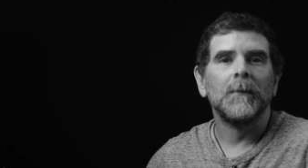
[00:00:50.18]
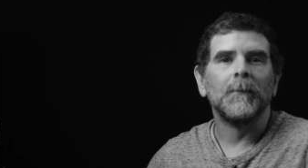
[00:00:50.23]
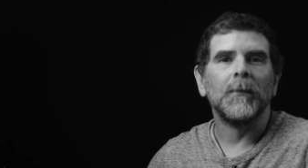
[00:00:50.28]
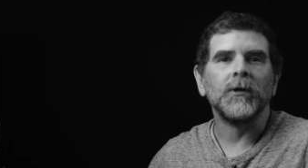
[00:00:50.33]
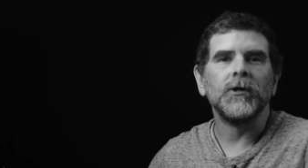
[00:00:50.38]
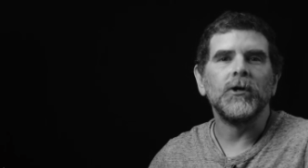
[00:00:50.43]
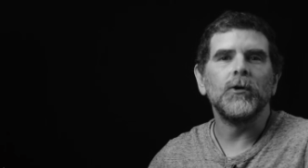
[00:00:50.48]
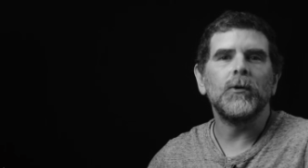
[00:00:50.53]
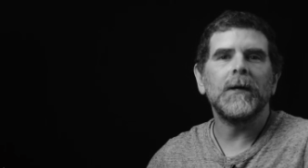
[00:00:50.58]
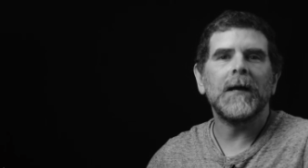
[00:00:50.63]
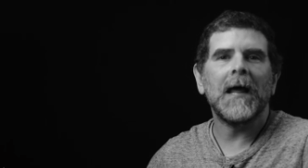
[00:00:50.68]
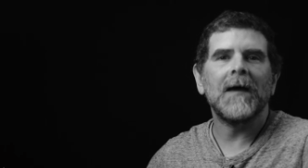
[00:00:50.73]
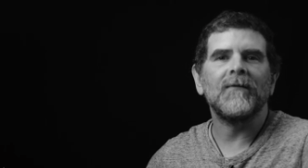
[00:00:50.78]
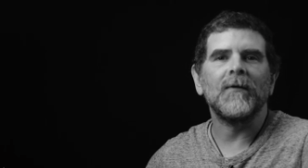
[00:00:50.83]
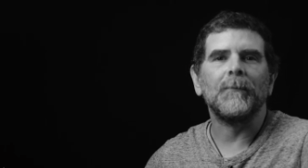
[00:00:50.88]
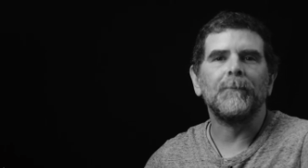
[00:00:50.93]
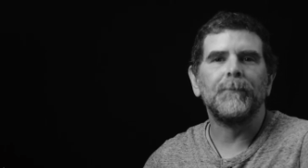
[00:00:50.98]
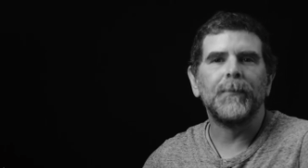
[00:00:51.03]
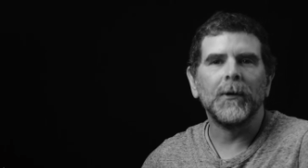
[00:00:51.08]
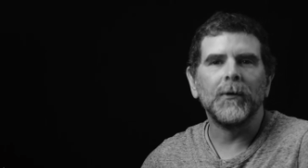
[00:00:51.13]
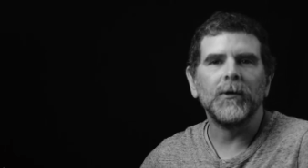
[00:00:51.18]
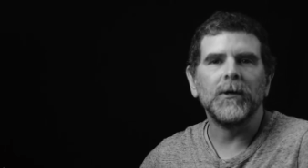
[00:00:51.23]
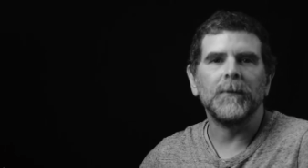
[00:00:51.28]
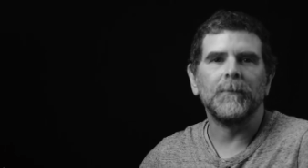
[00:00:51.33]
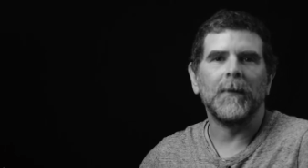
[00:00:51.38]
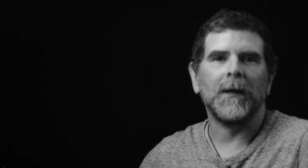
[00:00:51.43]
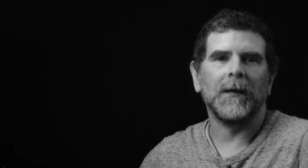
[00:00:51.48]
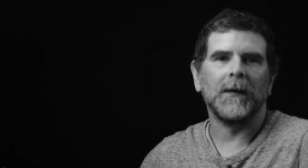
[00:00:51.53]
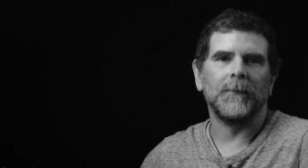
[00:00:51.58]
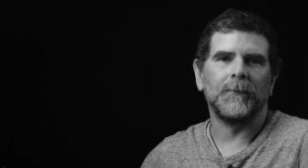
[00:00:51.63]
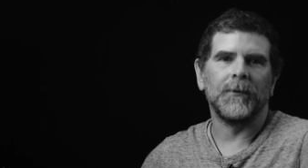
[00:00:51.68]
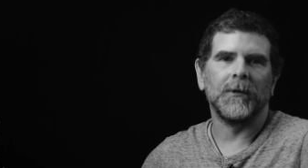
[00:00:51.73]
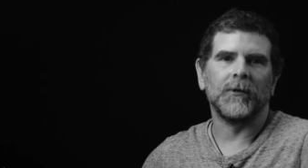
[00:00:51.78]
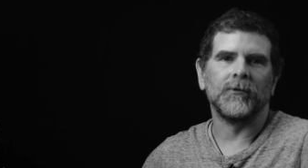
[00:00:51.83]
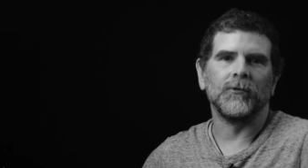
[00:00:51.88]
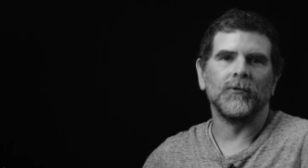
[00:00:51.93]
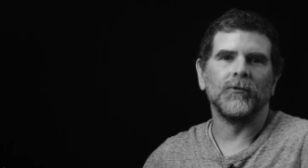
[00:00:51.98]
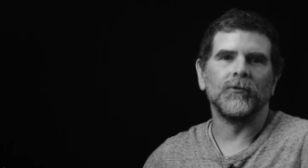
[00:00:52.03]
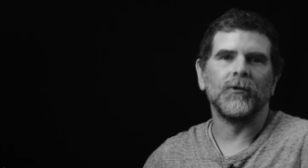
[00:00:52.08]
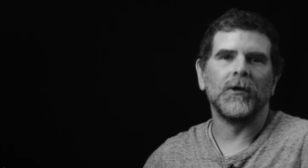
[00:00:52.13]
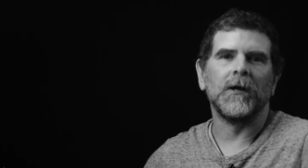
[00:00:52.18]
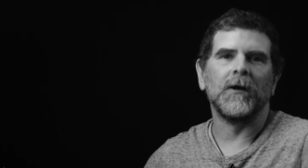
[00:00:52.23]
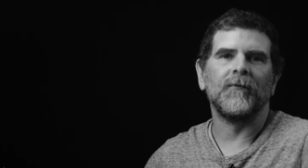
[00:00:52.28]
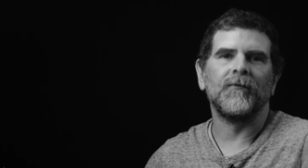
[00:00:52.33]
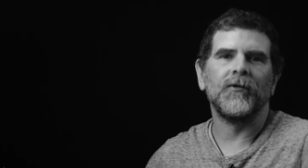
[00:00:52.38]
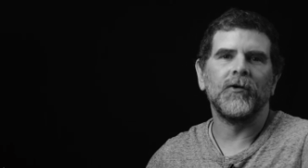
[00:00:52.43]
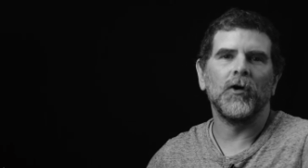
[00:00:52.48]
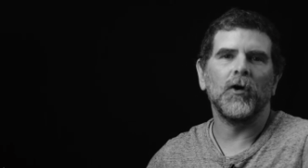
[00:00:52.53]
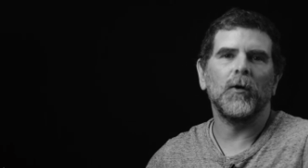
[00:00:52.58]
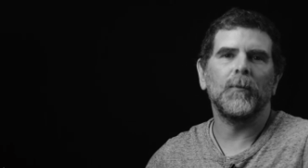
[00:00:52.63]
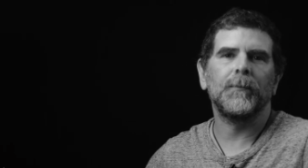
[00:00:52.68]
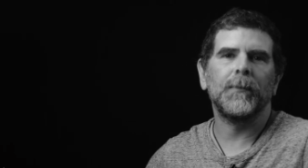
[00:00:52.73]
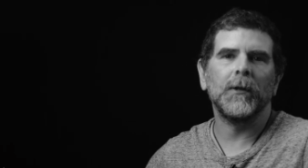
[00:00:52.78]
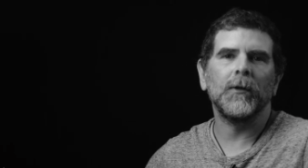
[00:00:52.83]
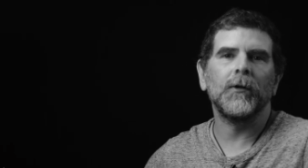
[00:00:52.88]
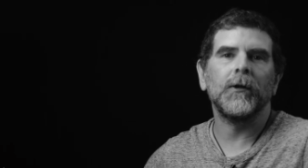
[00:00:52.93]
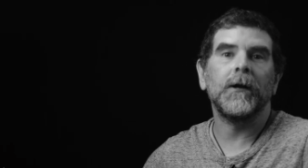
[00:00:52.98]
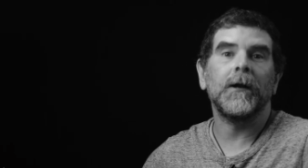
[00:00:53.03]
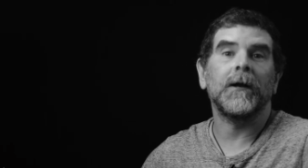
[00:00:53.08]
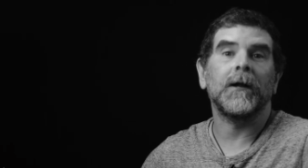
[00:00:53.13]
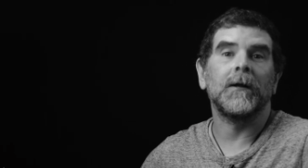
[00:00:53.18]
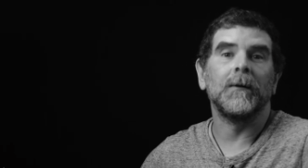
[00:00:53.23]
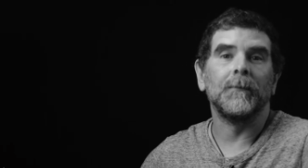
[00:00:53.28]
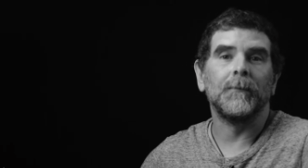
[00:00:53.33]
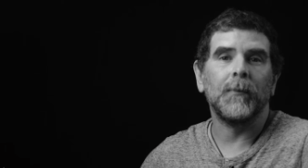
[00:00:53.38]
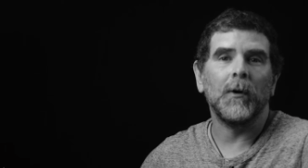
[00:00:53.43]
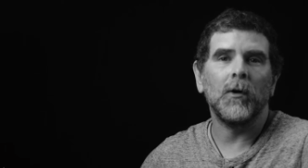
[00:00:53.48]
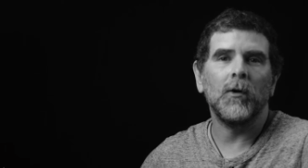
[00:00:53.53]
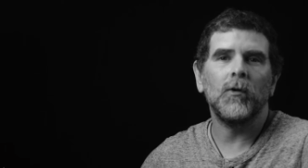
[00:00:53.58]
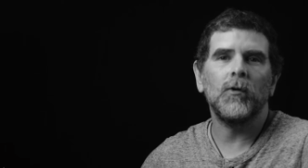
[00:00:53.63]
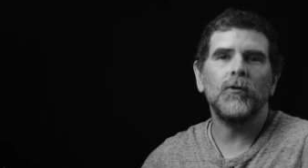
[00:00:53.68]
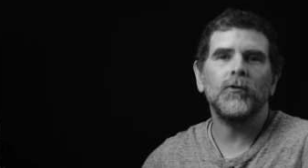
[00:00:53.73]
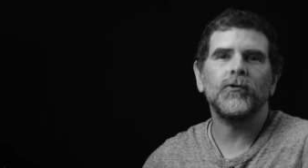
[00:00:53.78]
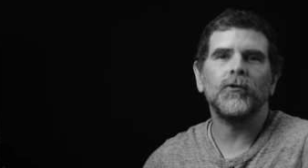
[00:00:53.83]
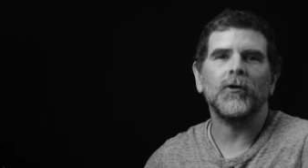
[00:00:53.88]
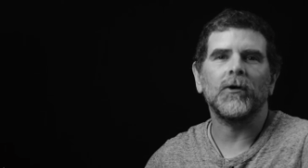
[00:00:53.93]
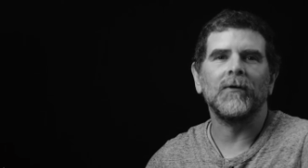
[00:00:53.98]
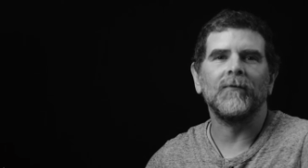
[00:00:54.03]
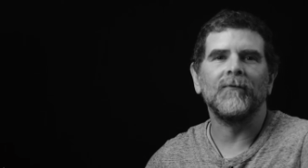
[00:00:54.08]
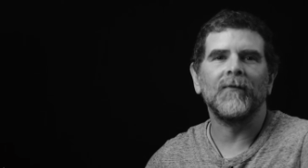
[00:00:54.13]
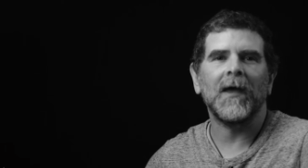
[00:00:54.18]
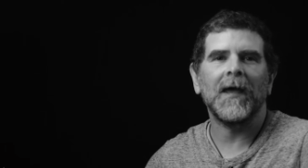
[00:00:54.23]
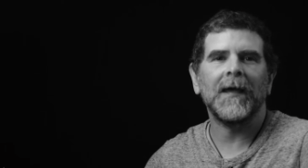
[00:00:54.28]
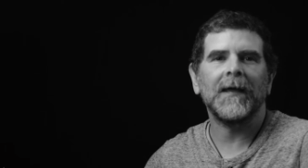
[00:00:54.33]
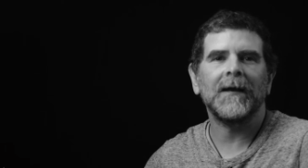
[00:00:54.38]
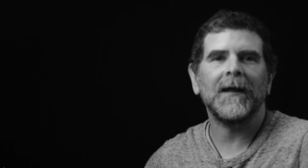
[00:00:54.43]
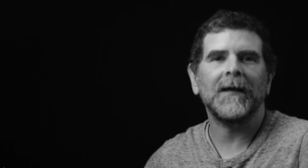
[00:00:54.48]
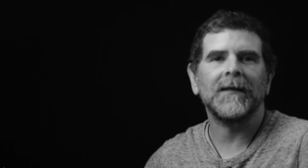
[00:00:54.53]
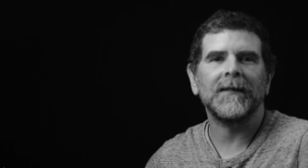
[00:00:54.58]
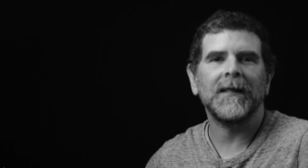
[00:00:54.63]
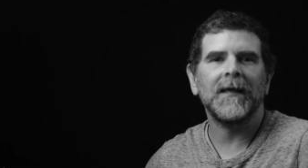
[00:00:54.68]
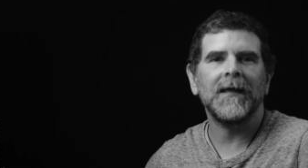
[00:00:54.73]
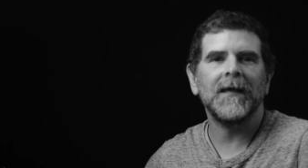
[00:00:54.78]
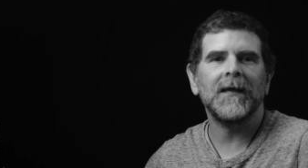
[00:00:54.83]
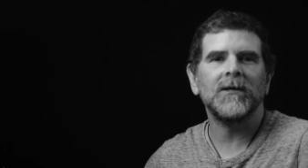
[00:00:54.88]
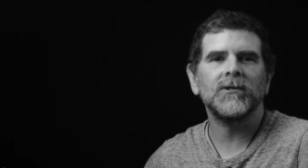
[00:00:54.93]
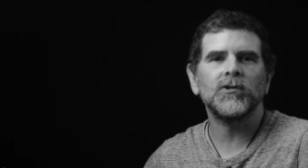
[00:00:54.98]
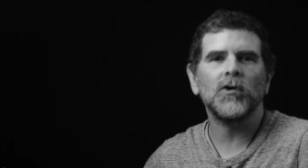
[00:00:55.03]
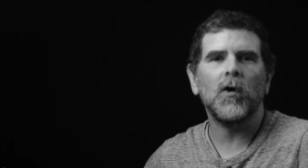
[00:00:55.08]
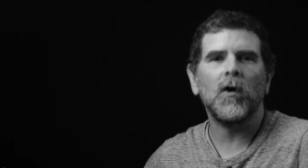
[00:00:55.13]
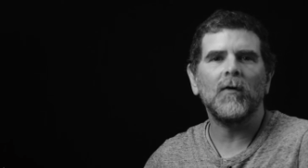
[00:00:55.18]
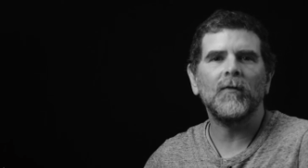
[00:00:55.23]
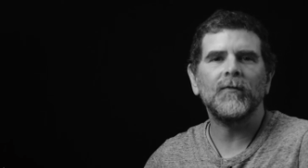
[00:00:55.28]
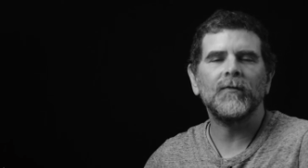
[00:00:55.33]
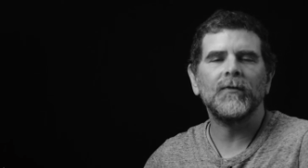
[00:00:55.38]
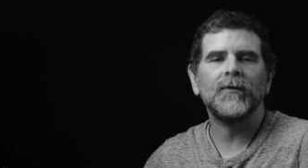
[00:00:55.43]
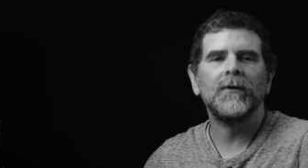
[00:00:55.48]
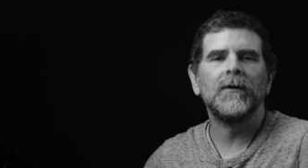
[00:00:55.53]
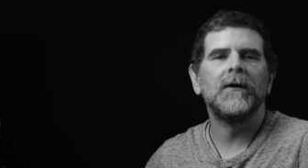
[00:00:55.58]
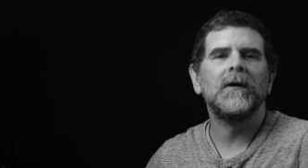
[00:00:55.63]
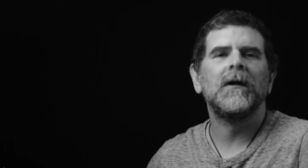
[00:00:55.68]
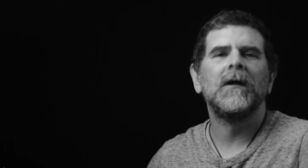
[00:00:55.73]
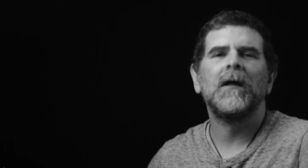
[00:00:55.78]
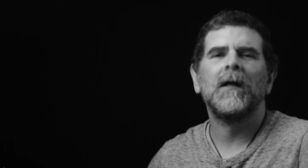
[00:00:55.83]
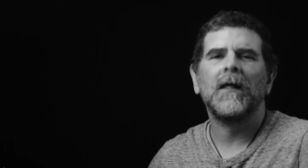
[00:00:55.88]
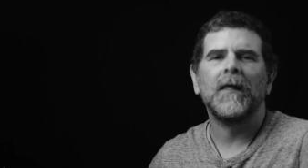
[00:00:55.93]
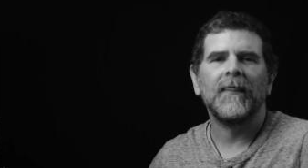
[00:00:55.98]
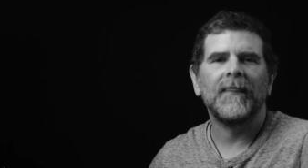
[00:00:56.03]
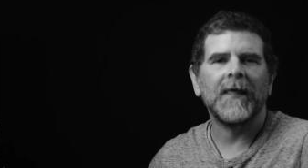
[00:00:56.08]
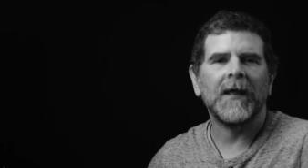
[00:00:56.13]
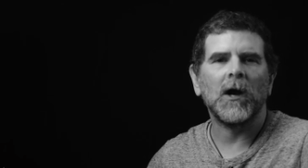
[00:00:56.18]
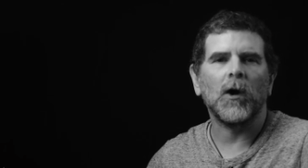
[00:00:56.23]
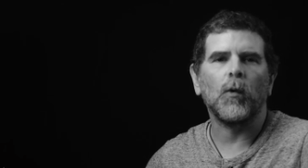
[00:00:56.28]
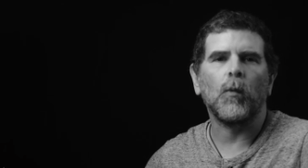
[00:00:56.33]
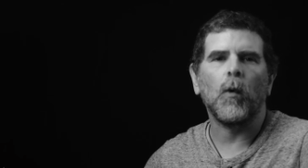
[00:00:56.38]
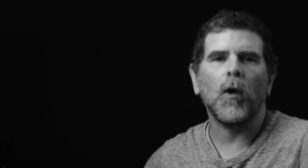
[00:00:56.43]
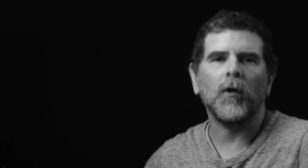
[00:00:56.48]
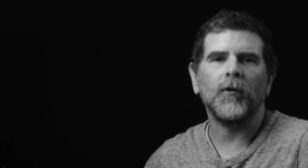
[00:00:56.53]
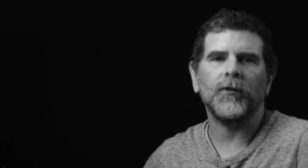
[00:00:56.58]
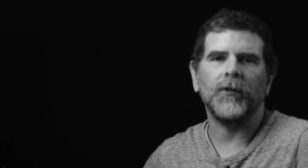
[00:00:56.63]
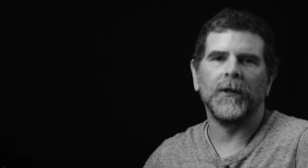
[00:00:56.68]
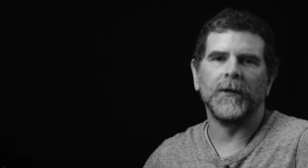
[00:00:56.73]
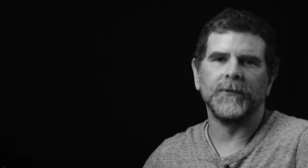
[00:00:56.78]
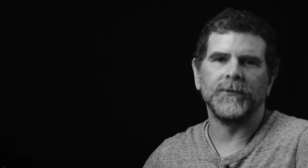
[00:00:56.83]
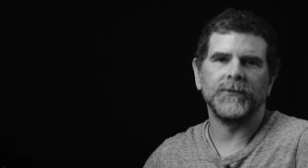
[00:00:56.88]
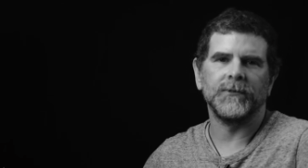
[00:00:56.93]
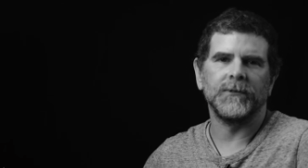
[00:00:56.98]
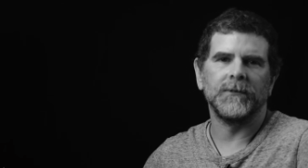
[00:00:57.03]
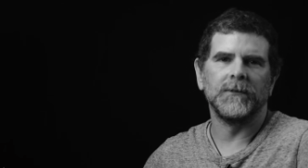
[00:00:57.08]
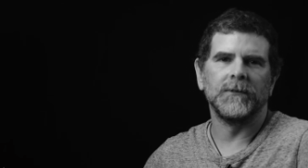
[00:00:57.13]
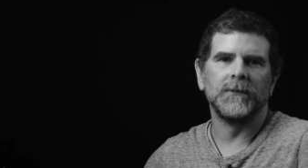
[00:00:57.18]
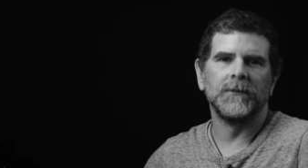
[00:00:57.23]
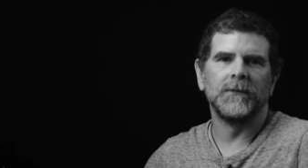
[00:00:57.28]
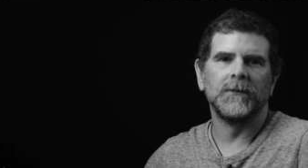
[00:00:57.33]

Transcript: But you can have a billion megapixels, and if your ability to compose or convey an idea is off, they are worthless.